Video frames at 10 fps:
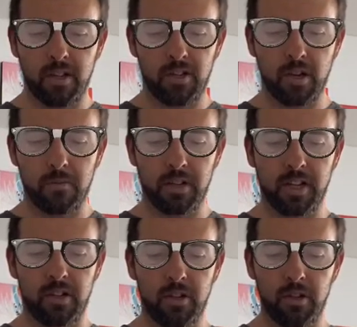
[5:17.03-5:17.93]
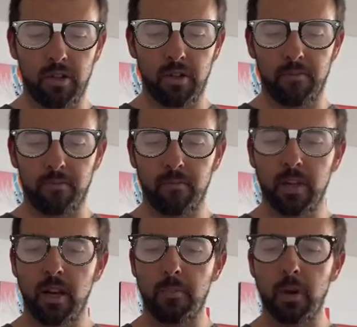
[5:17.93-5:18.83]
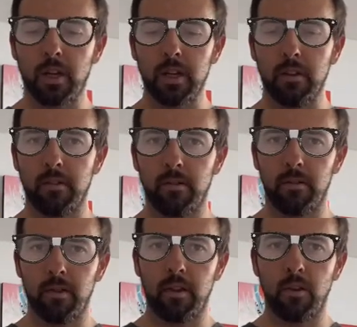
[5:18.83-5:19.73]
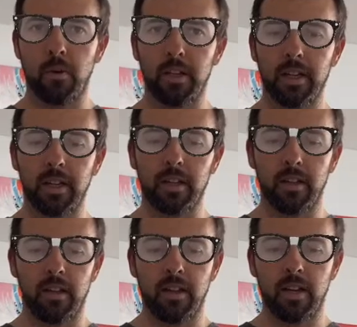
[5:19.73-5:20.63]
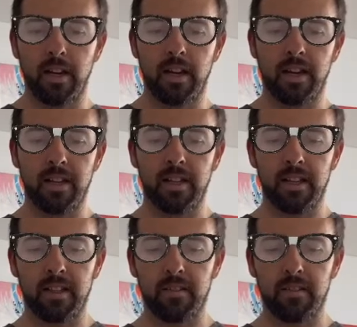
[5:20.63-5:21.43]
So I'm just going to do a body, one leg and another leg.